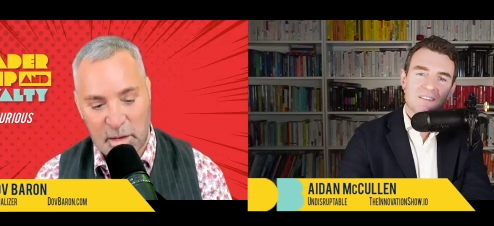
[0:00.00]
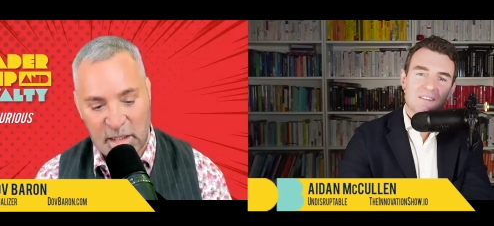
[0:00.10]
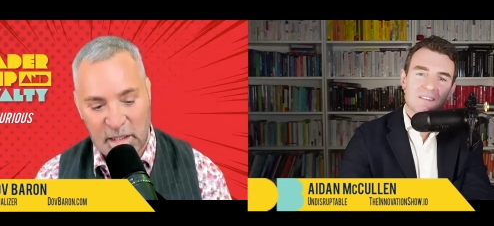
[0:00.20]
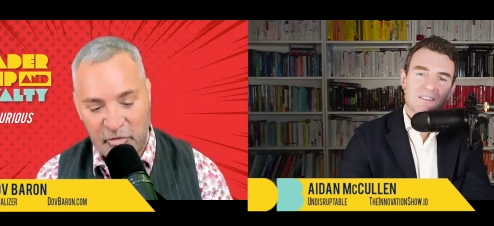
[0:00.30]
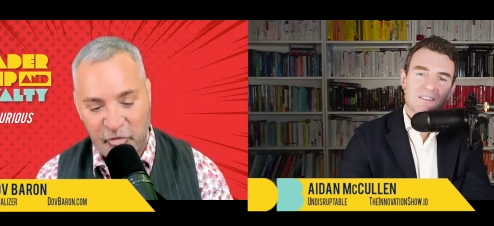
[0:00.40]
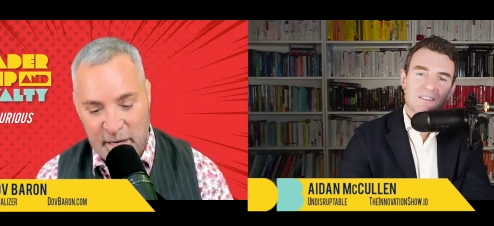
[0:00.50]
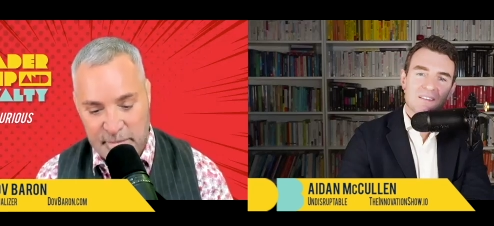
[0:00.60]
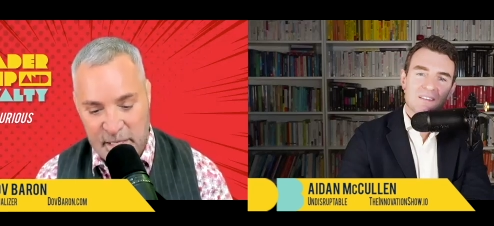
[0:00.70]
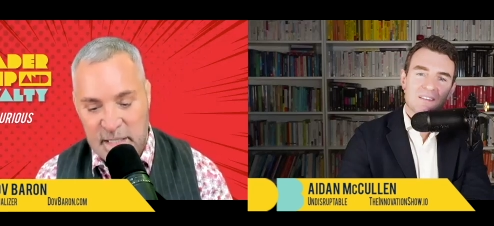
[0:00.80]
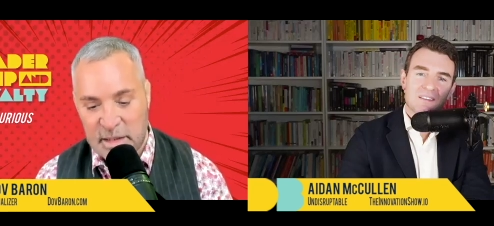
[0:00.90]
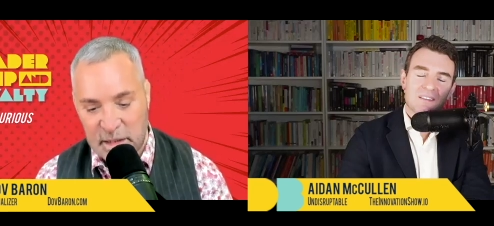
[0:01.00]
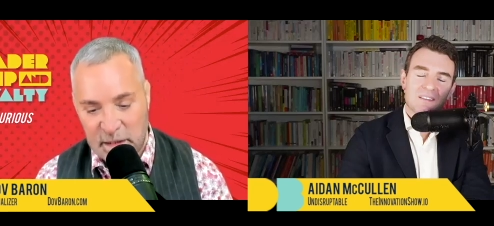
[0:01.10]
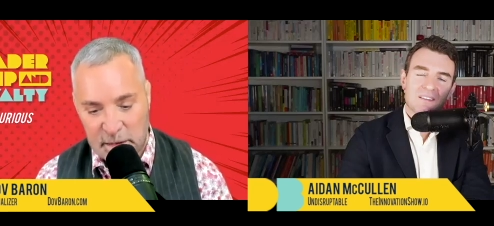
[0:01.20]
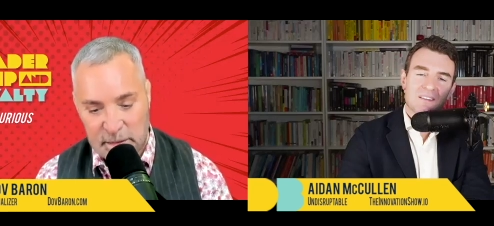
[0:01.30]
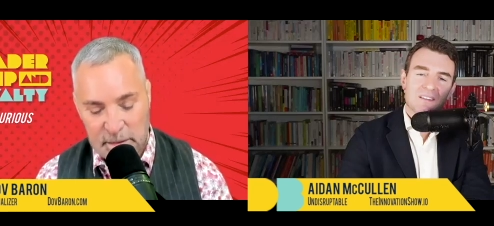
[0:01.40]
Speaker 1: if I'm in
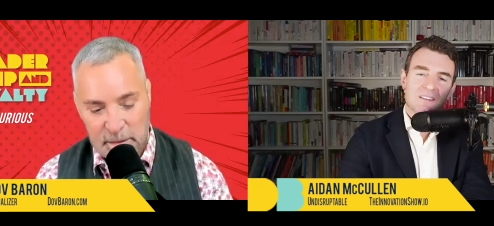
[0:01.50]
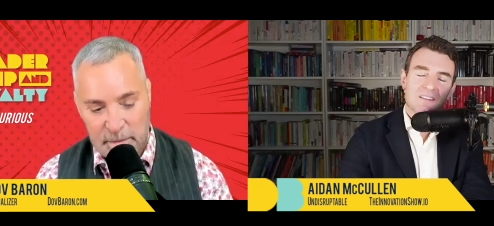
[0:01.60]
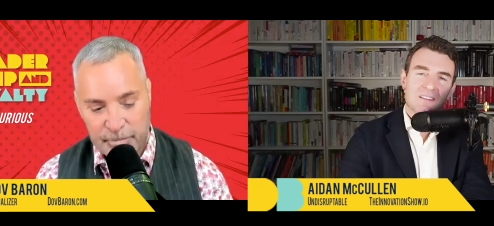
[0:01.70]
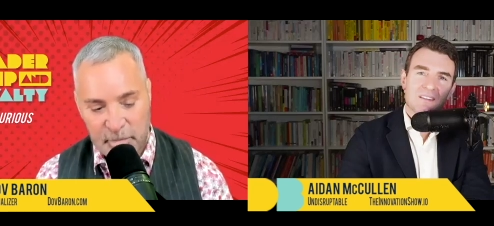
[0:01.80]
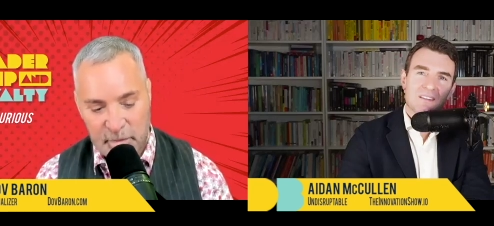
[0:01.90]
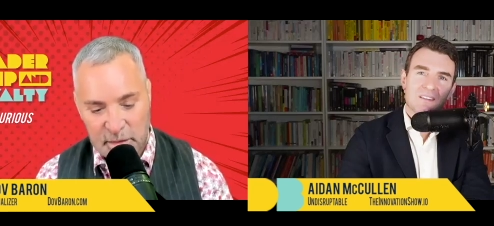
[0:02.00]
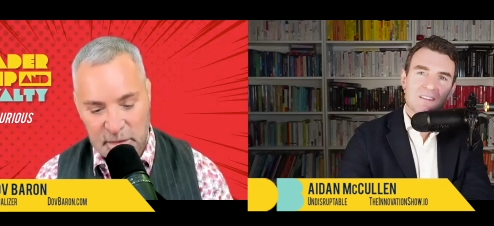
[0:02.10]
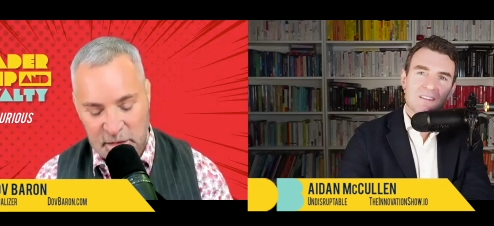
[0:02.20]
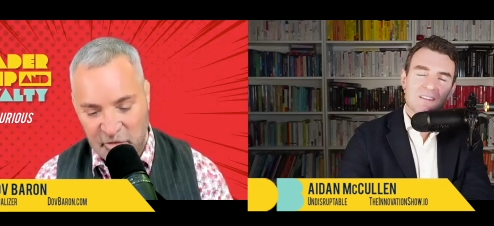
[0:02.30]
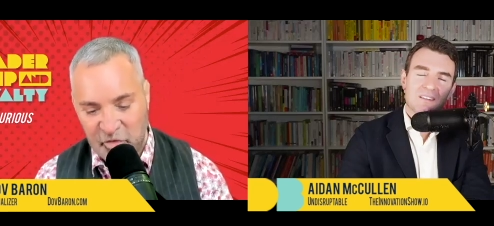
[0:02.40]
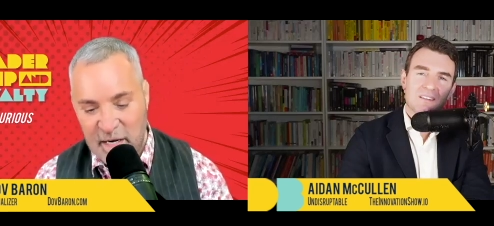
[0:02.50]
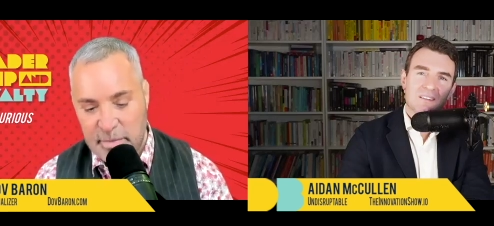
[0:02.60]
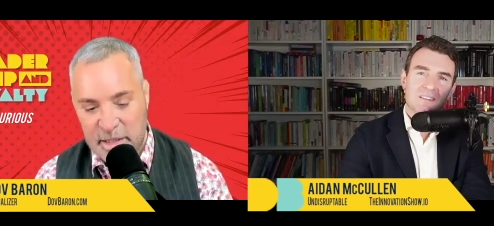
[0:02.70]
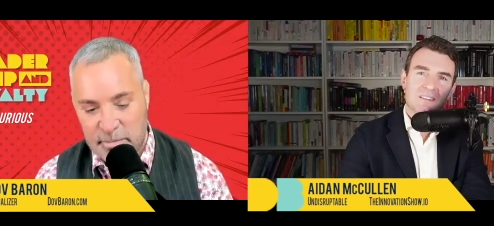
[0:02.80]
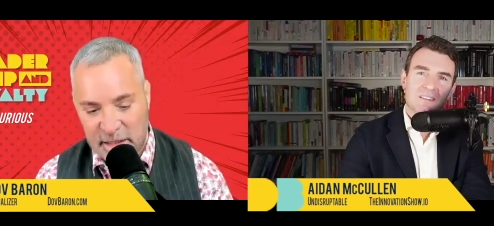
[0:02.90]
the, if
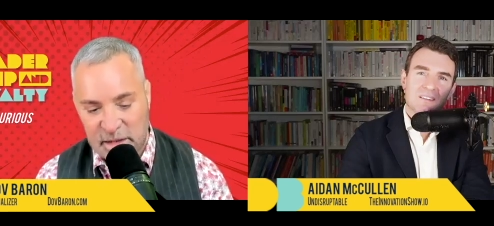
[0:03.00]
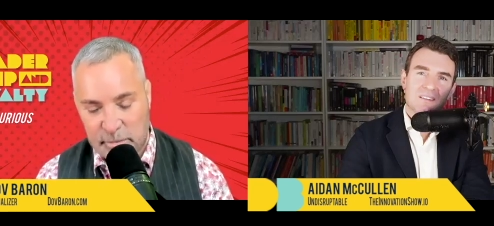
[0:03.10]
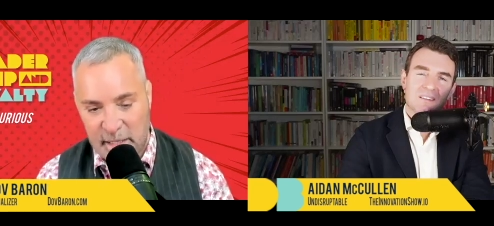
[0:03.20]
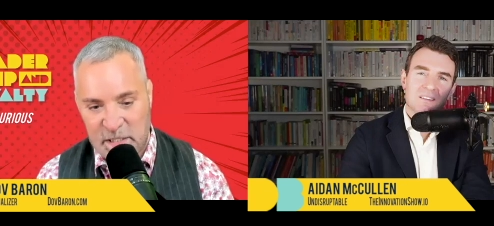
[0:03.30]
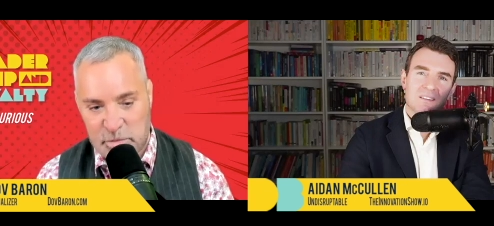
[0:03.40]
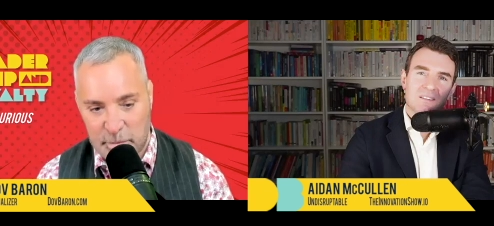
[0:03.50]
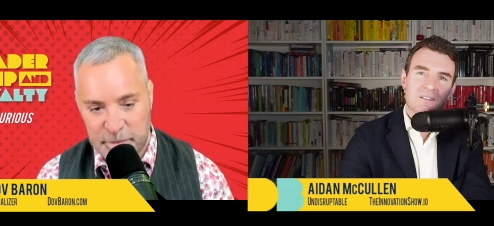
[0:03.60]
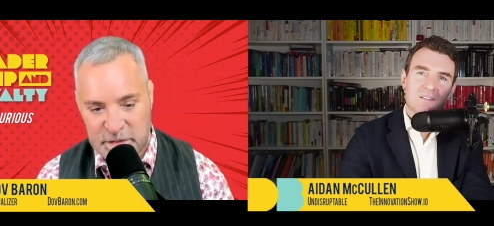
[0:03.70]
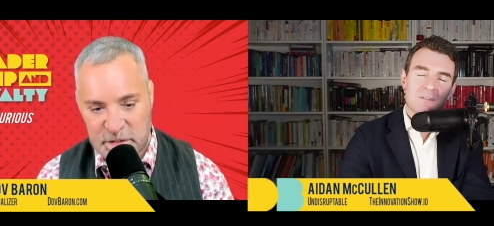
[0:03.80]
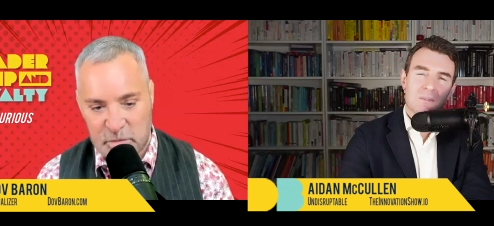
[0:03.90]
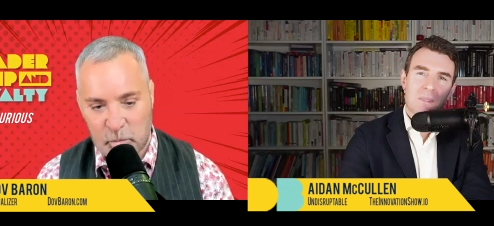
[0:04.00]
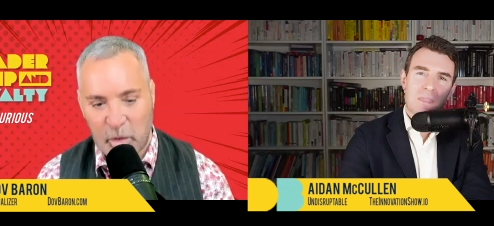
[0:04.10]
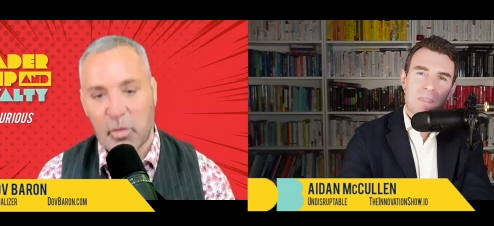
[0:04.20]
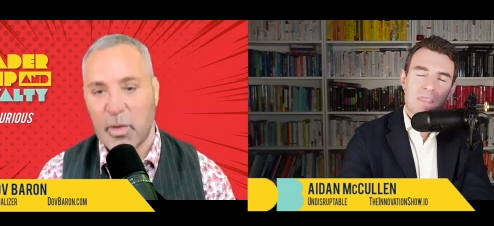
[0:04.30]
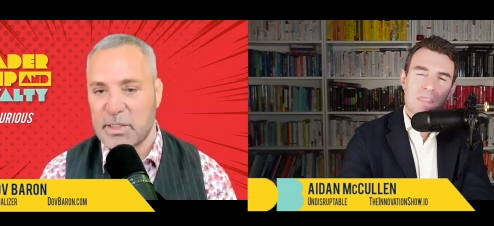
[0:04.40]
I'm in a middle management position,
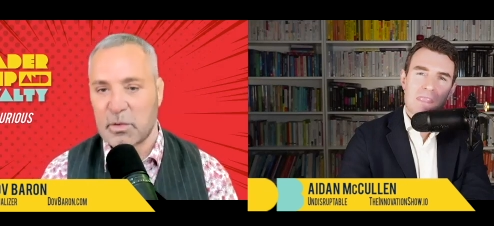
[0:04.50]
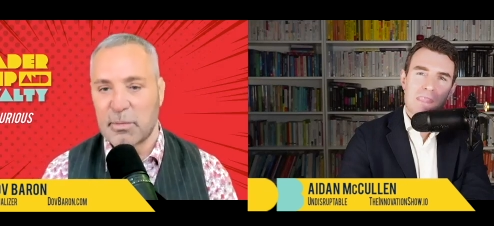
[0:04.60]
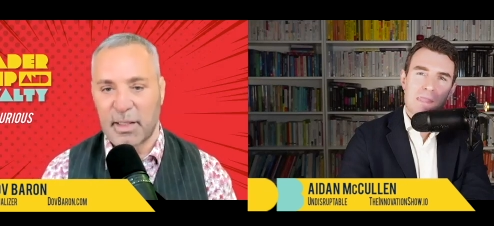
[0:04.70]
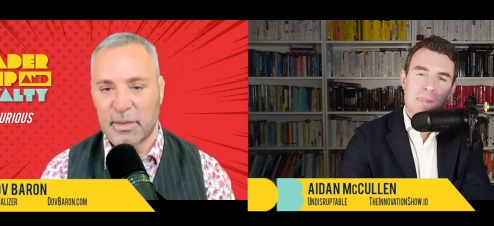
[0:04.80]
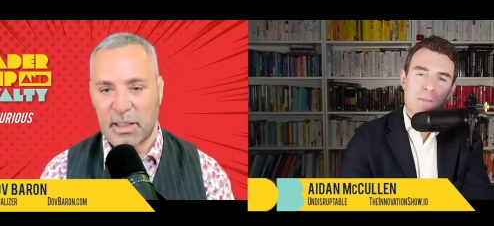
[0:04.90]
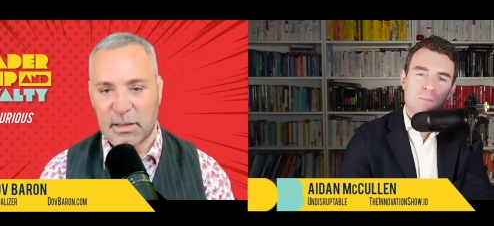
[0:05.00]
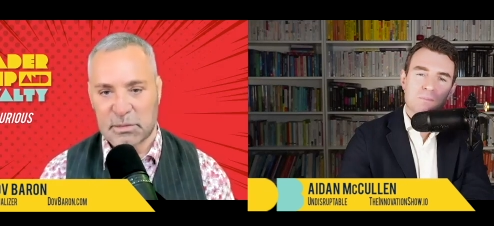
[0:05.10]
what do I do about that?